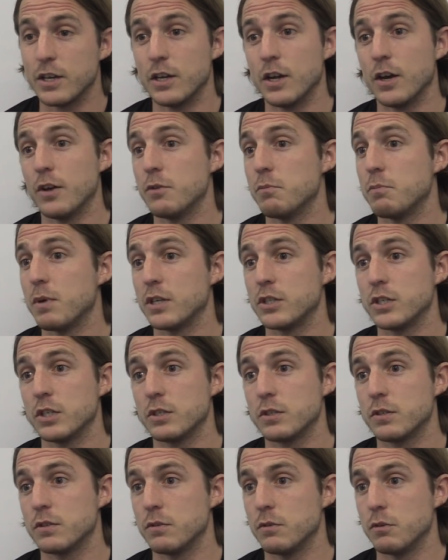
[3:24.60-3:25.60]
The
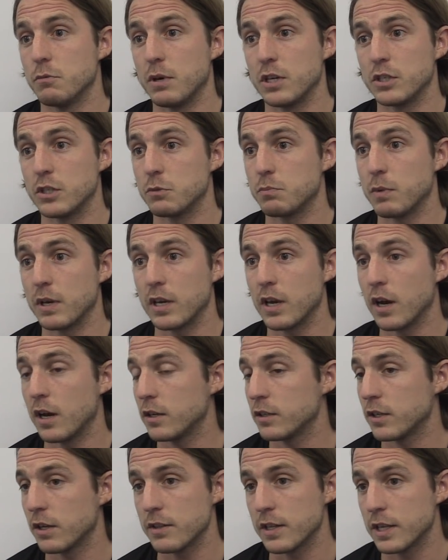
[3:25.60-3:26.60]
budget's been
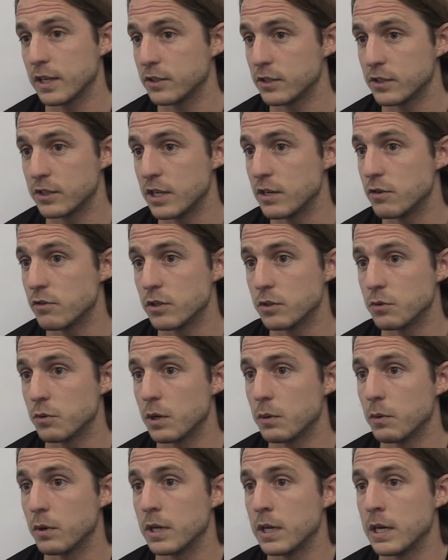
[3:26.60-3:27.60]
cut. I think that's the secret to
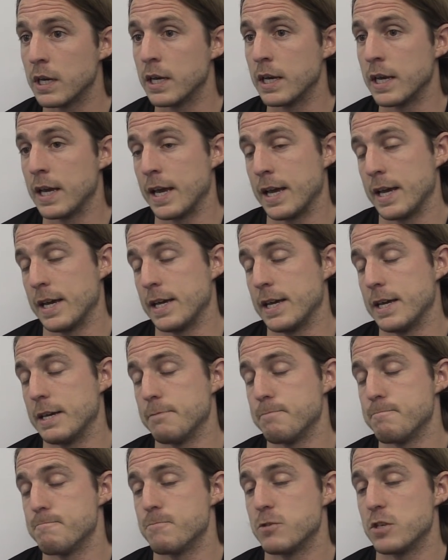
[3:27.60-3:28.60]
anyone.
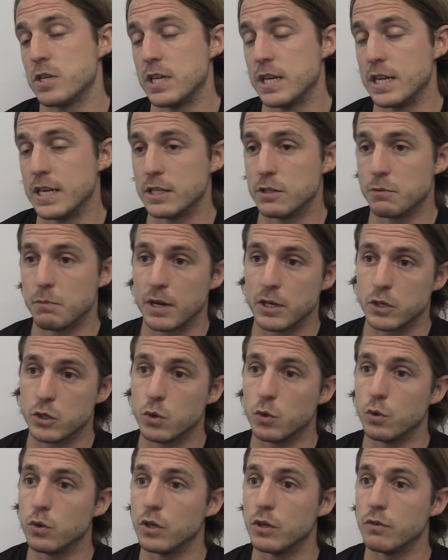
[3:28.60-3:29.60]
So you need to make
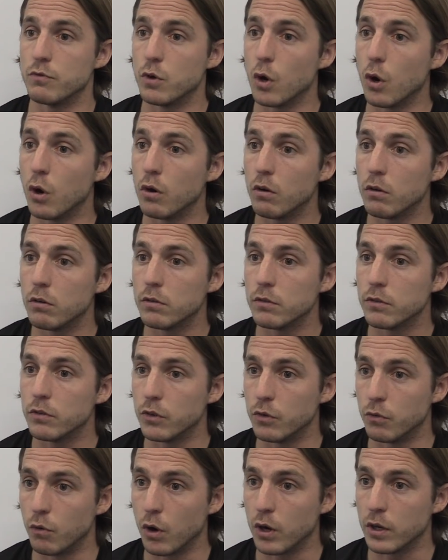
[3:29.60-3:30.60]
sure that you've got
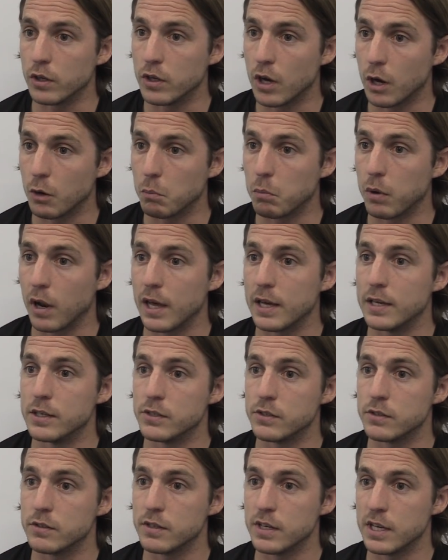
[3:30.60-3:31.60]
the right young
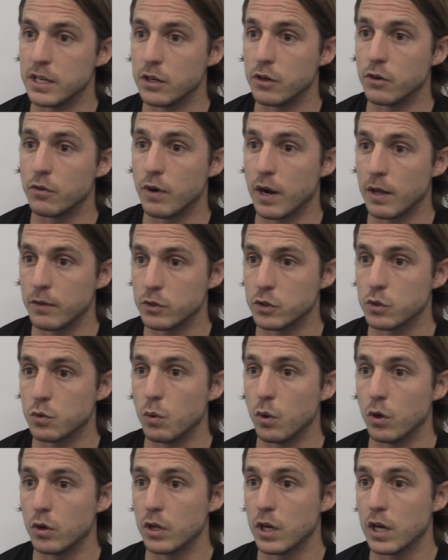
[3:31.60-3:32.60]
players in and around the
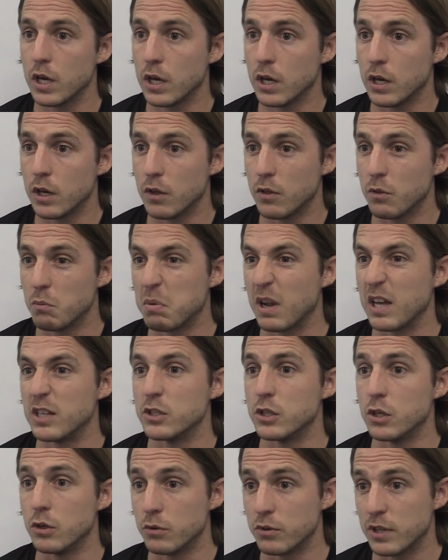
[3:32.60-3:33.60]
squad, players
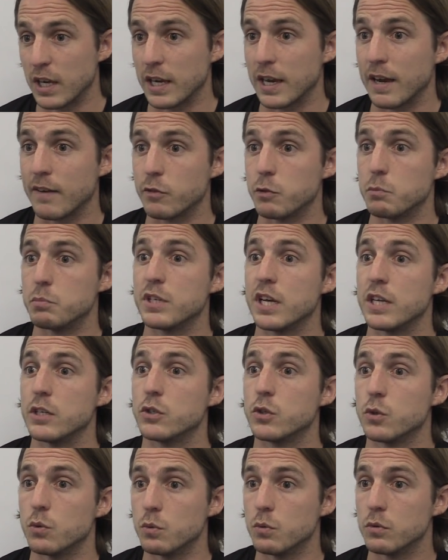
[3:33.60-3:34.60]
that you think have the
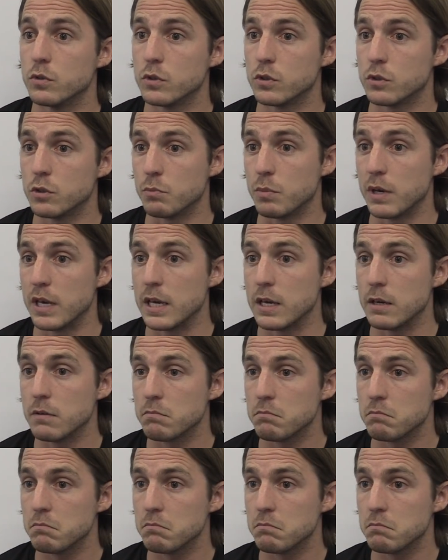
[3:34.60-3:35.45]
potential to be